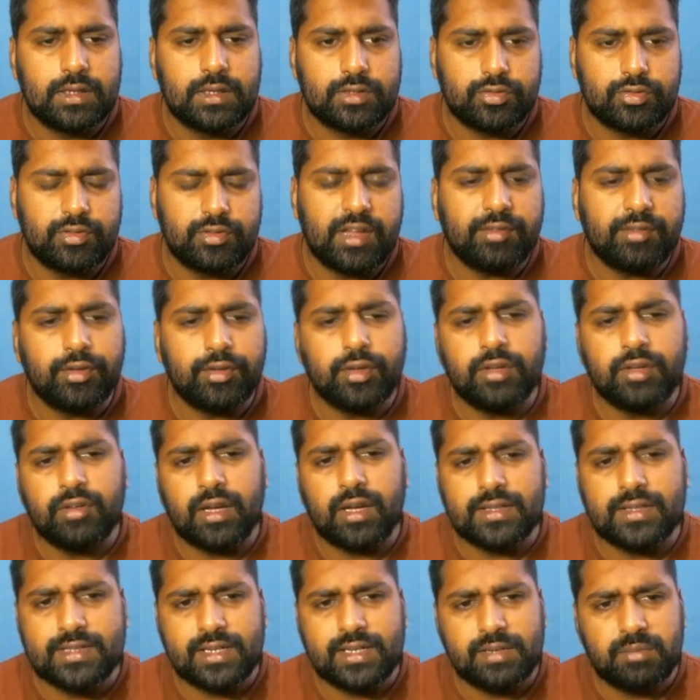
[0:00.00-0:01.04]
So we have to give
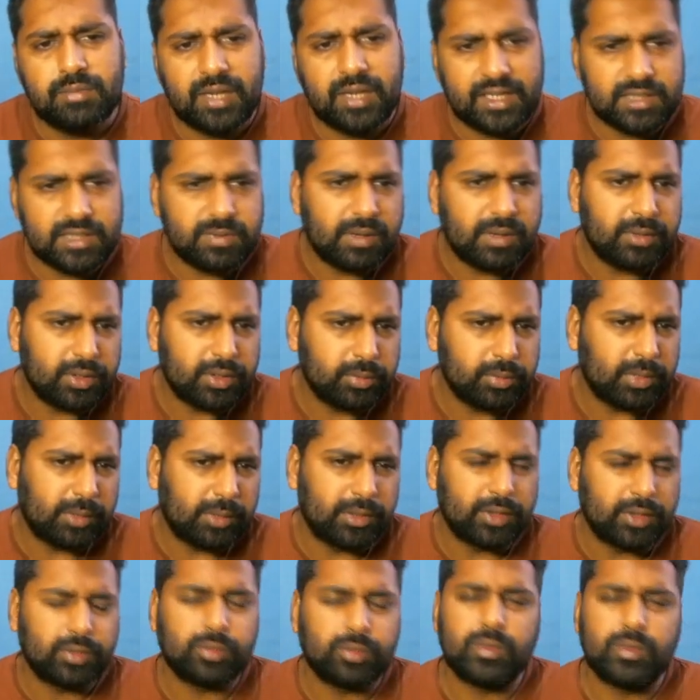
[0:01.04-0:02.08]
answer in minus pi by 2 pi
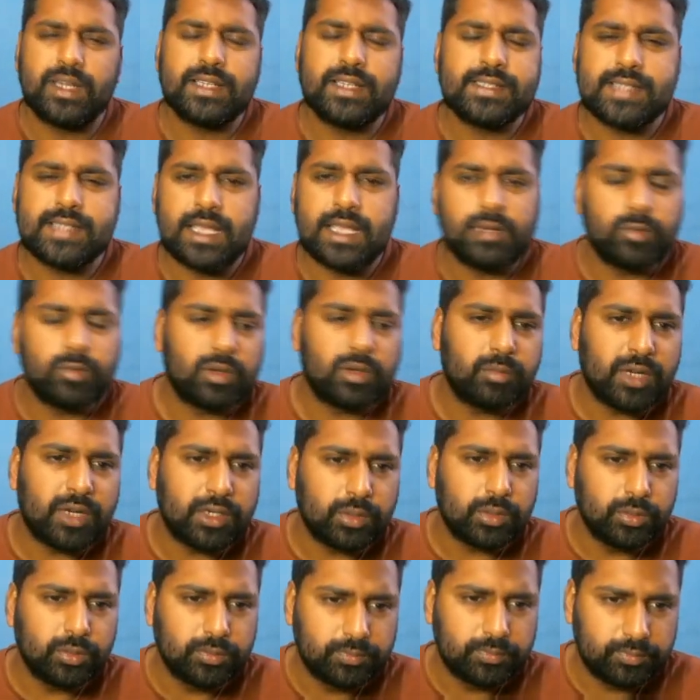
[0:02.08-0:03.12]
by 2. When is sine 1 by
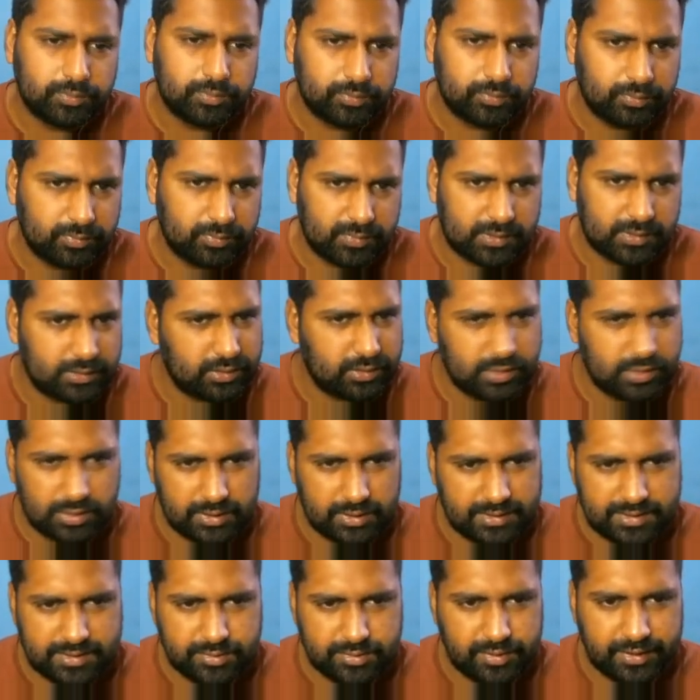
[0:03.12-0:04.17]
2? So
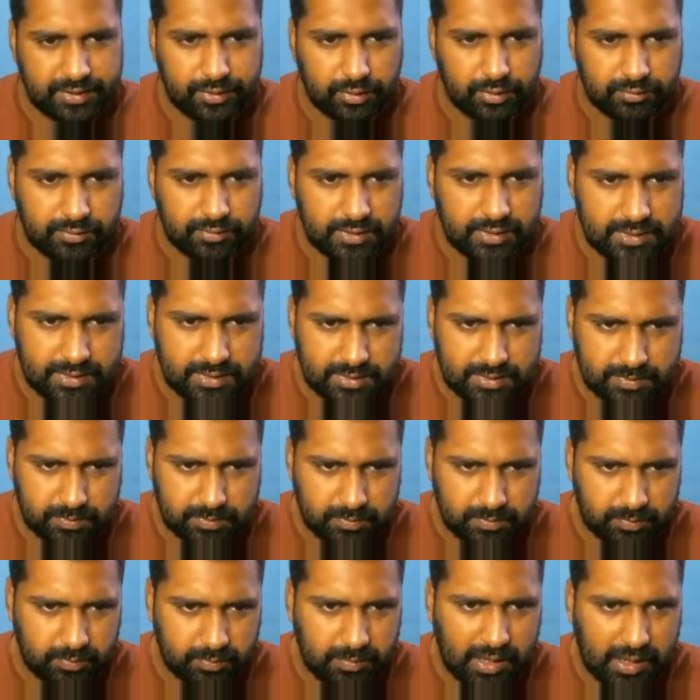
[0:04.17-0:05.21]
this is very obvious.
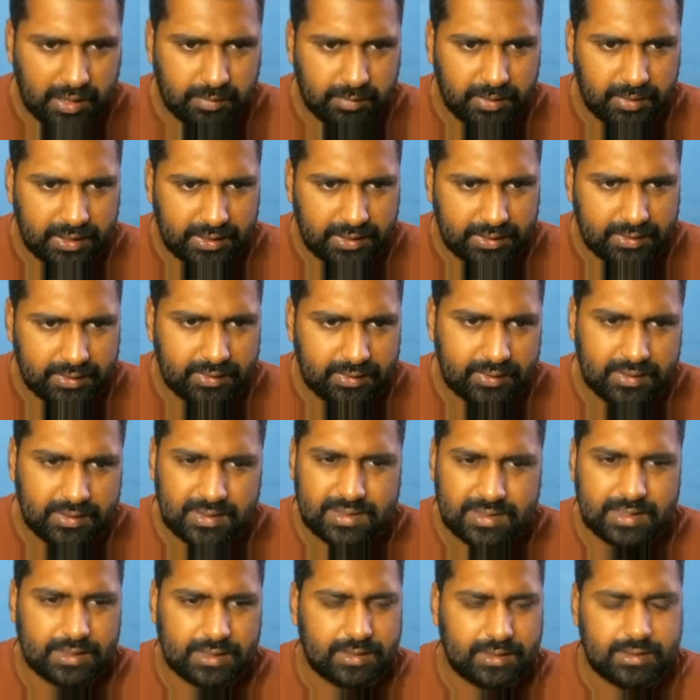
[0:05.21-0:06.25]
Pi by
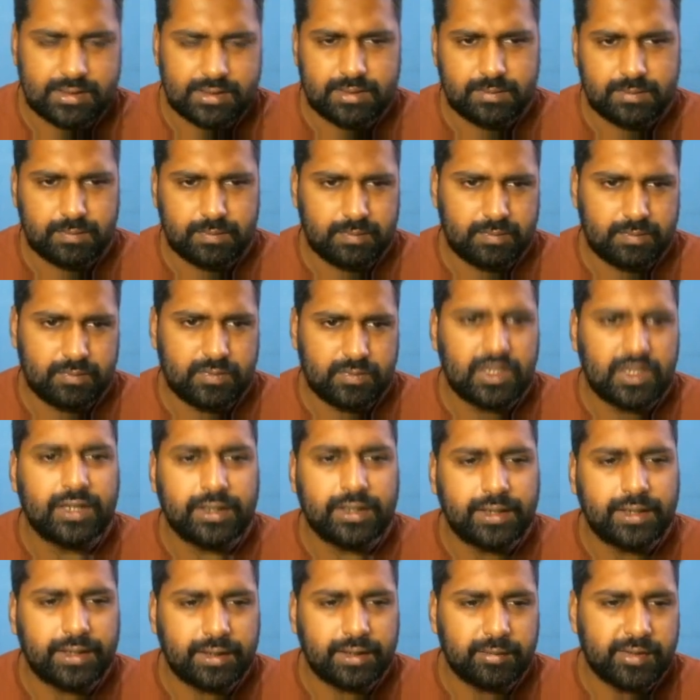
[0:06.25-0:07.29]
6. 30
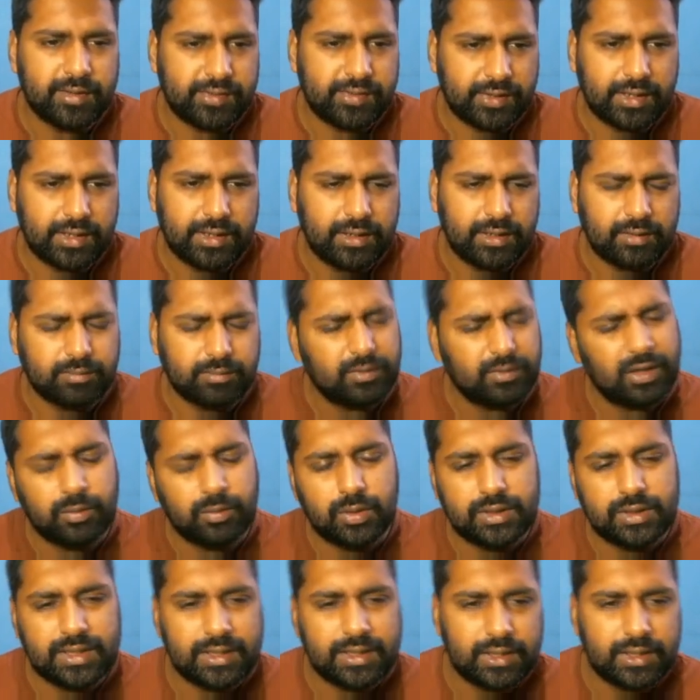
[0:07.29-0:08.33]
degree basically. Na?
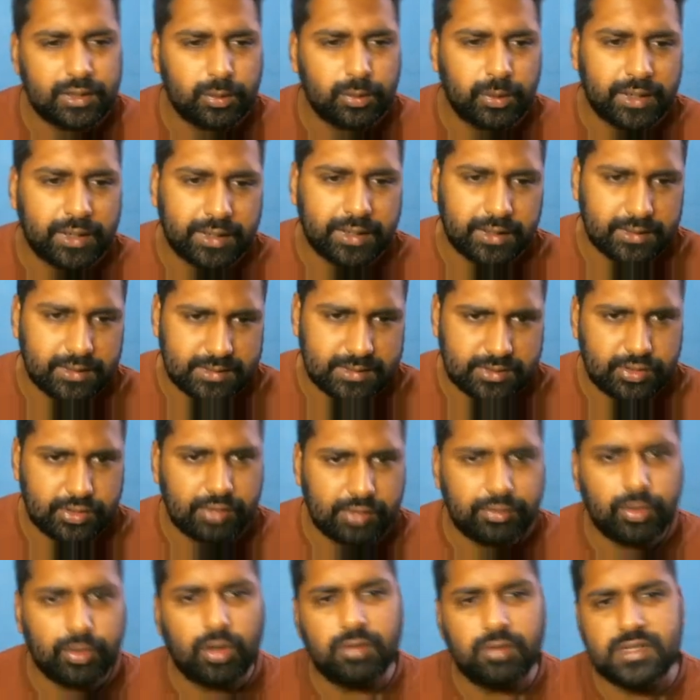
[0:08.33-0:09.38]
Convert that into radians. You have
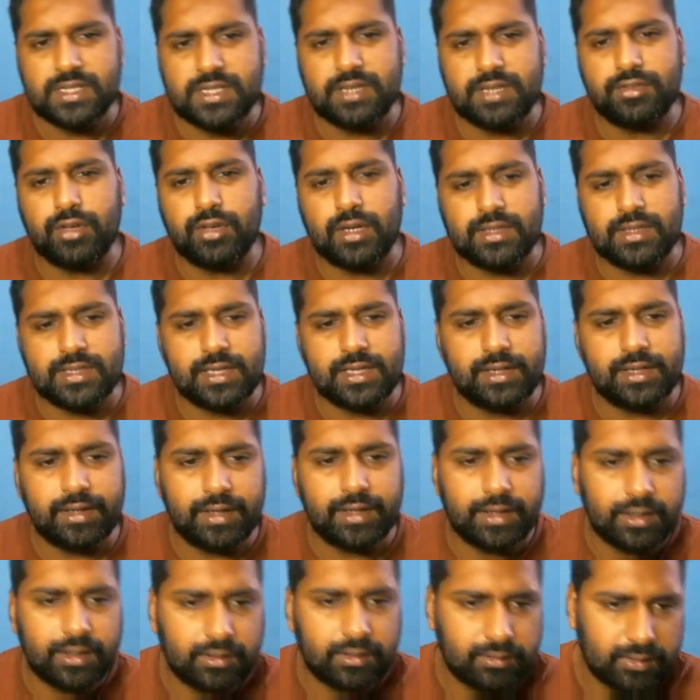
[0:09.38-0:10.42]
to always give your answer in
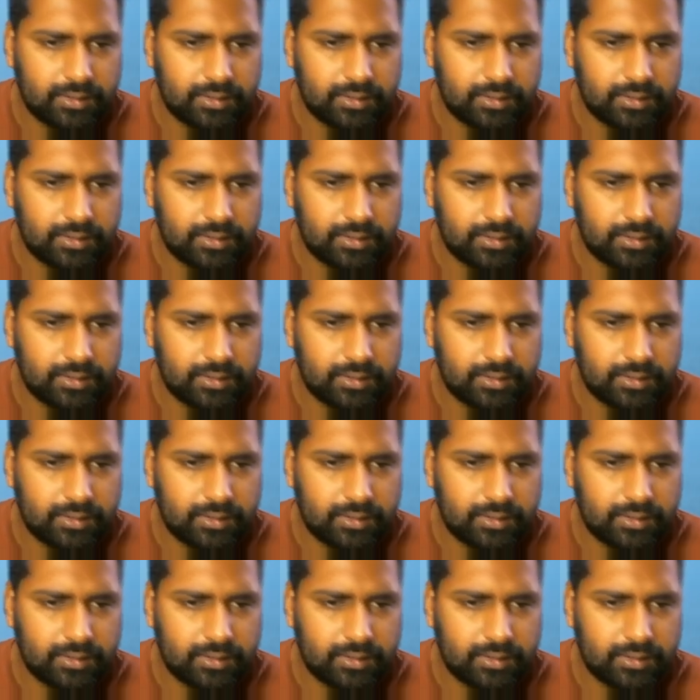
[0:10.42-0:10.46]
radian.